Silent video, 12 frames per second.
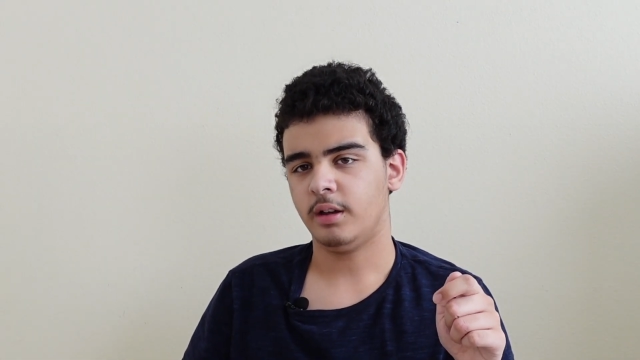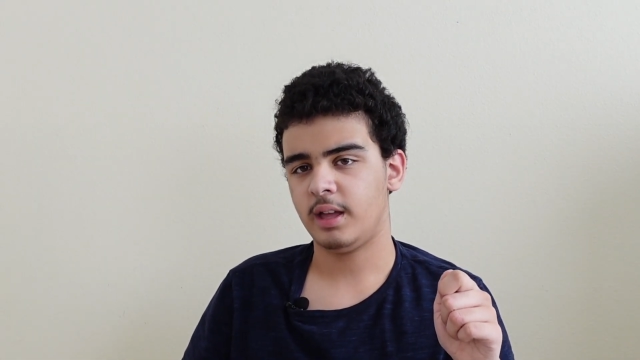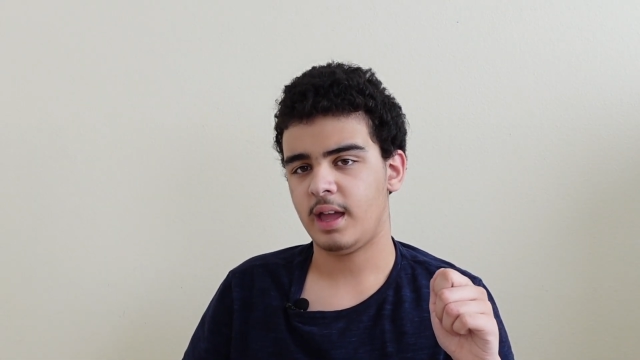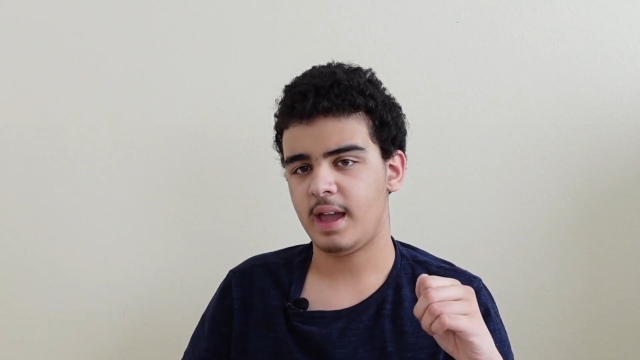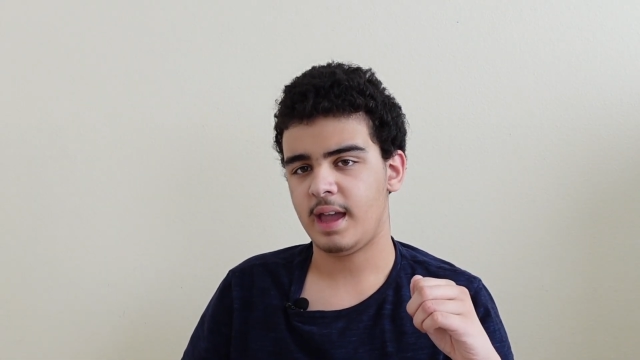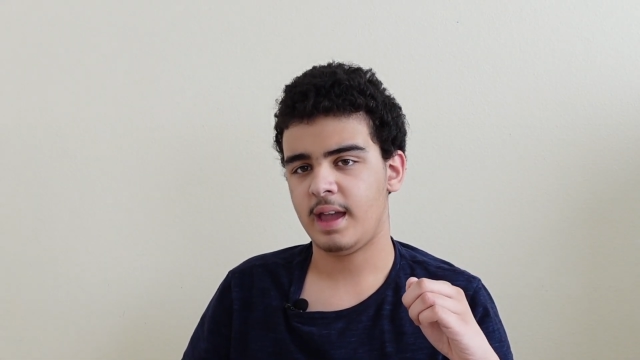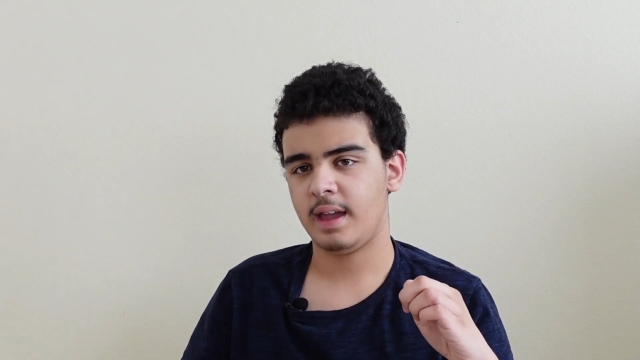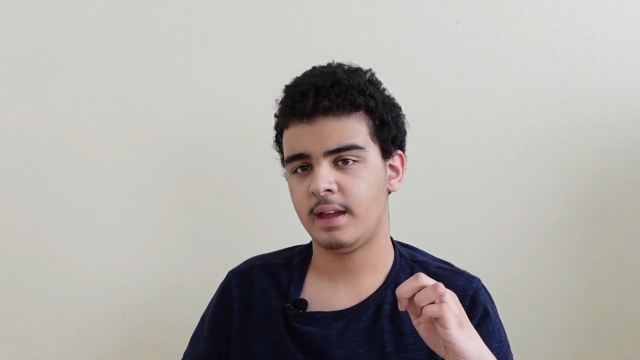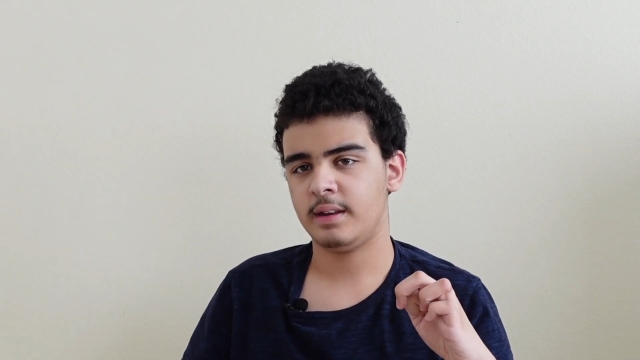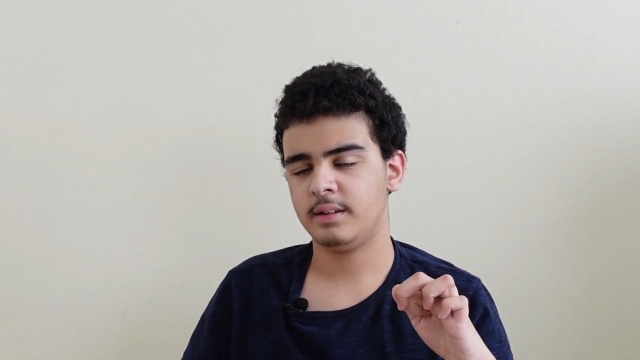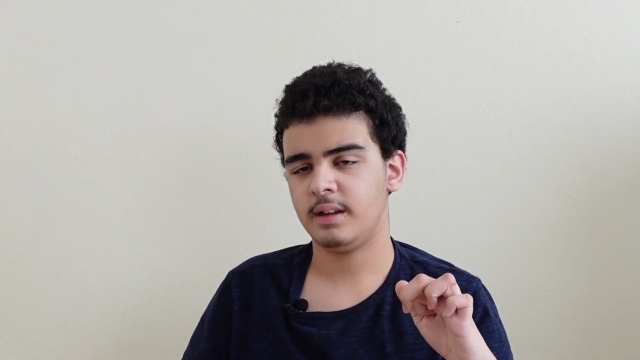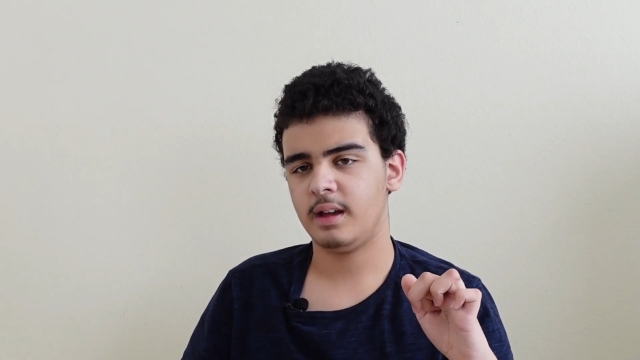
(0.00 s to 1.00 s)

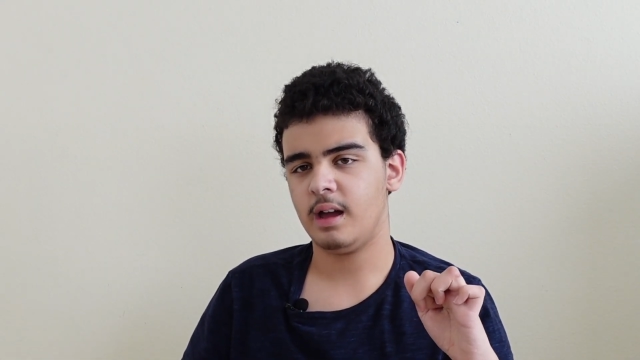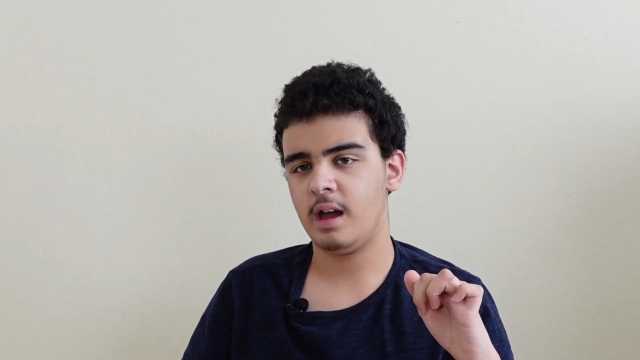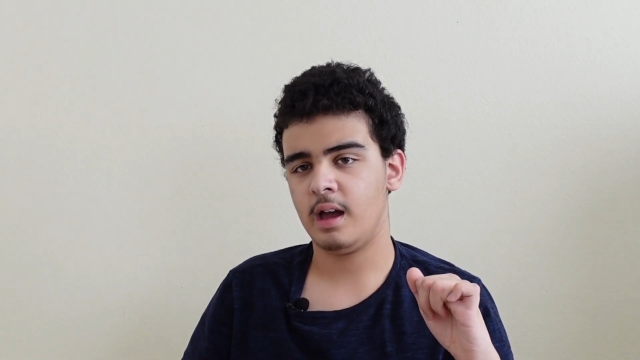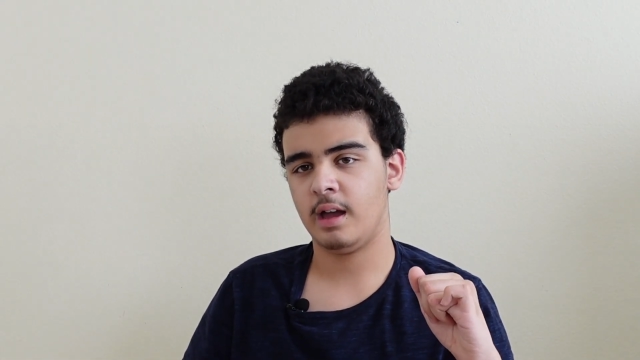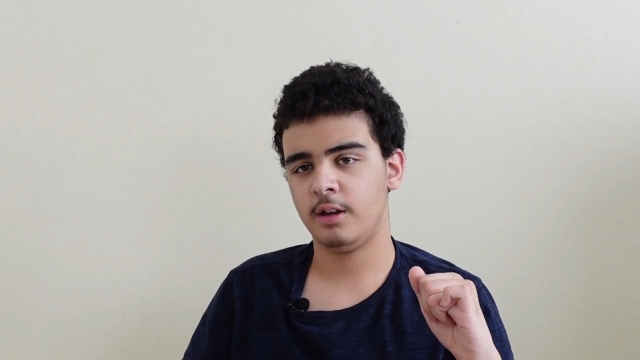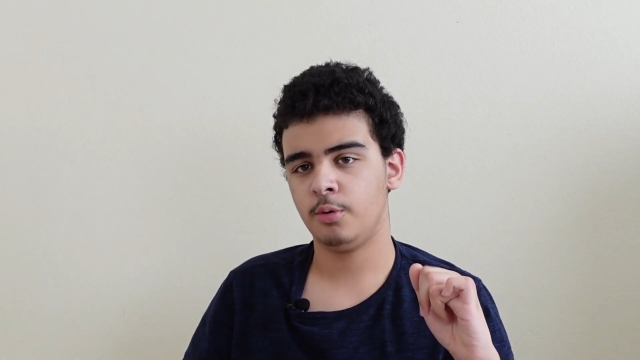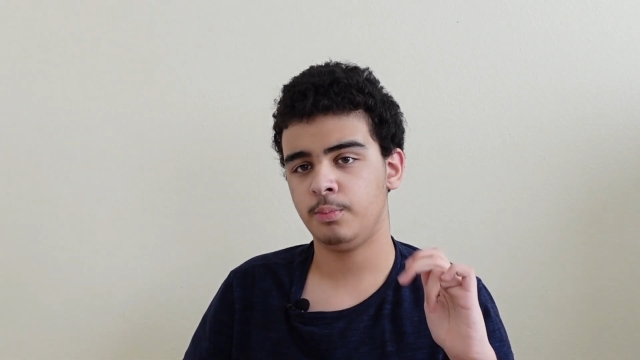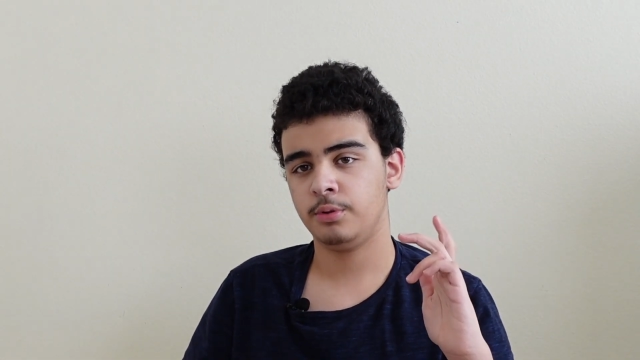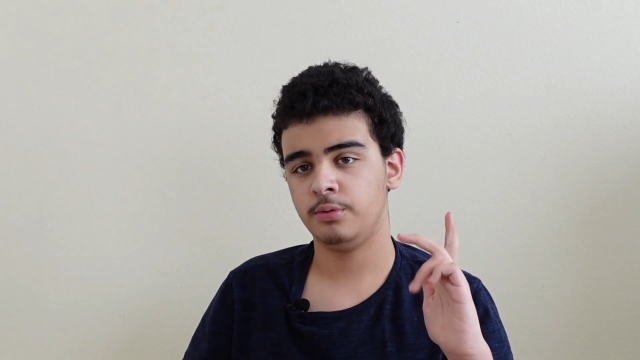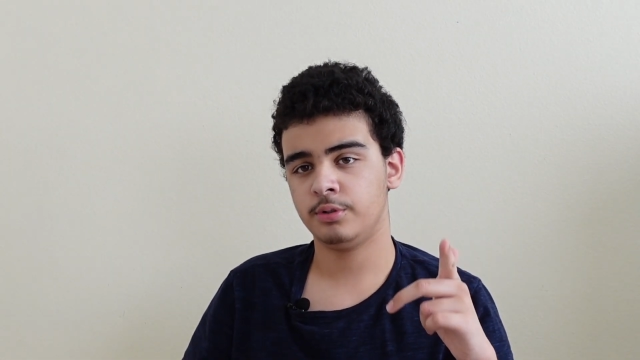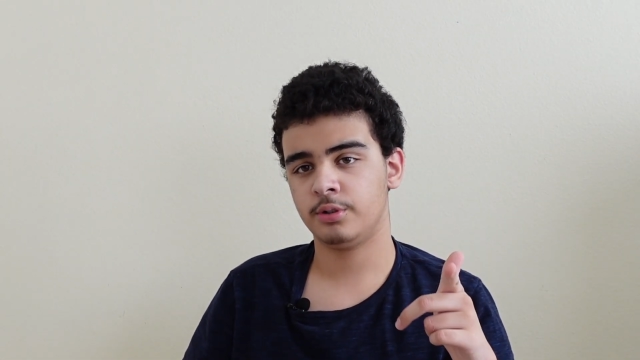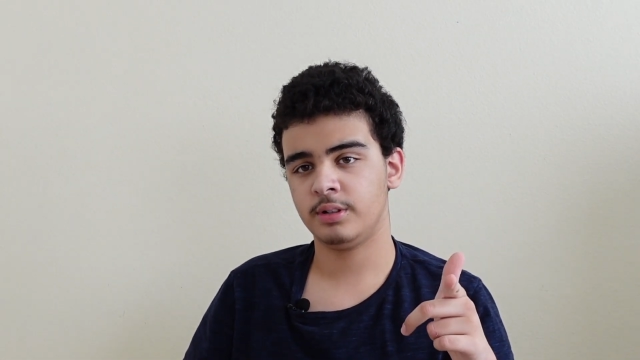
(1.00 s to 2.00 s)
and I hope
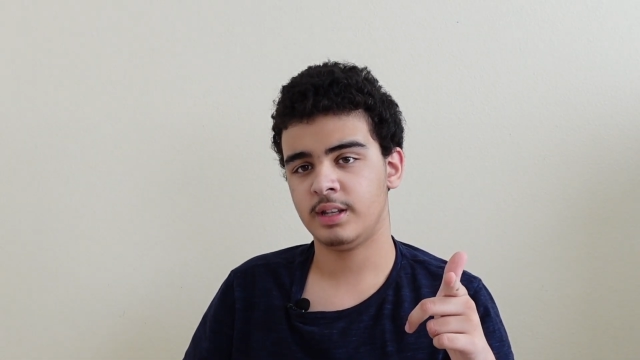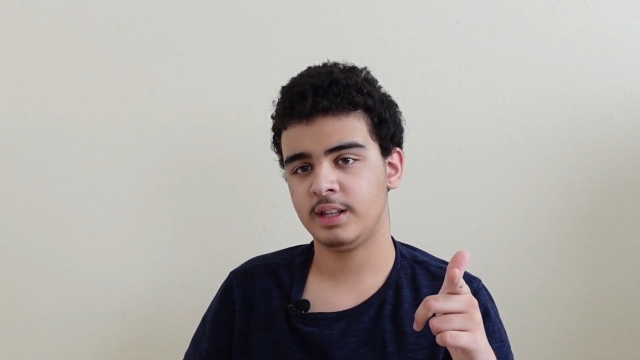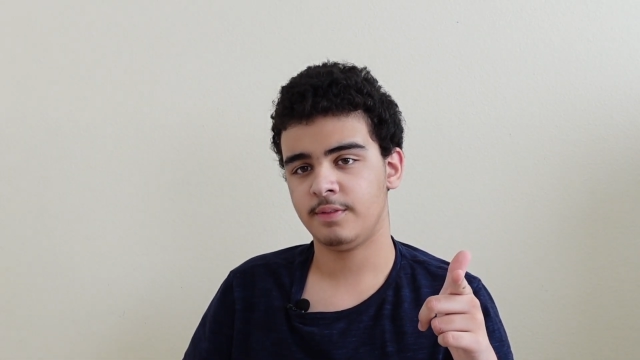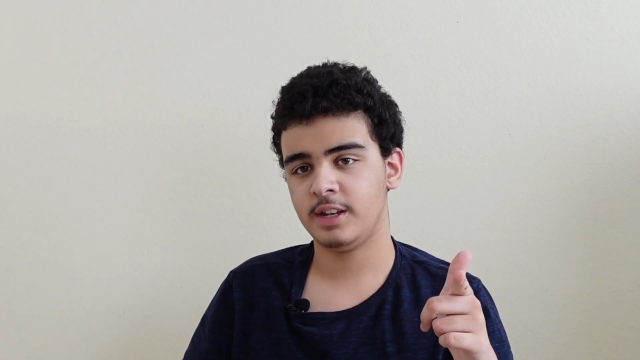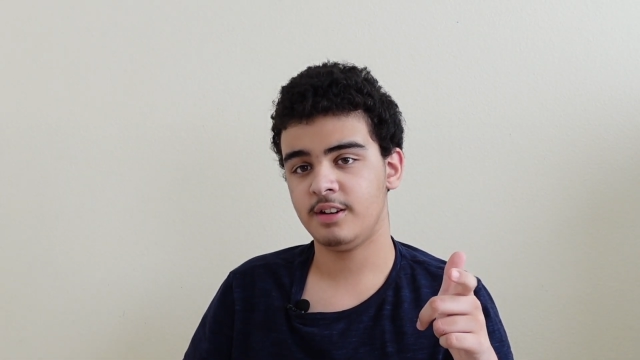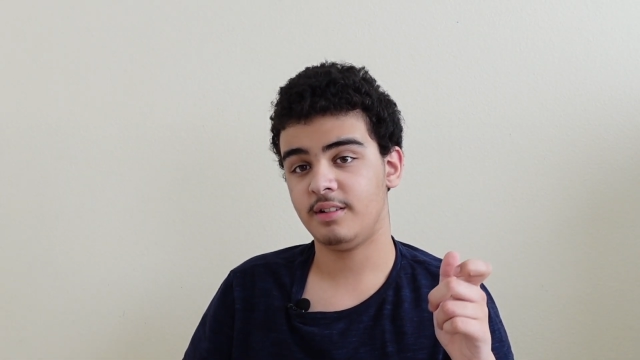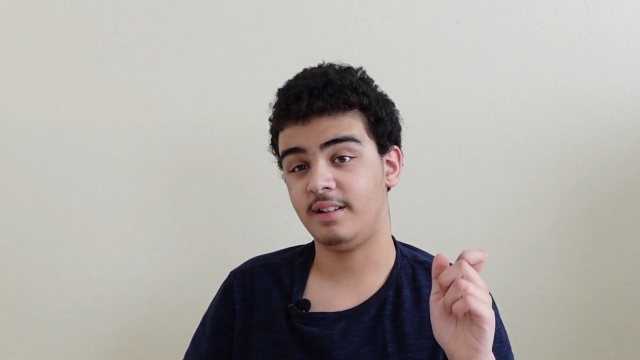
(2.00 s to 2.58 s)
you enjoyed today's video.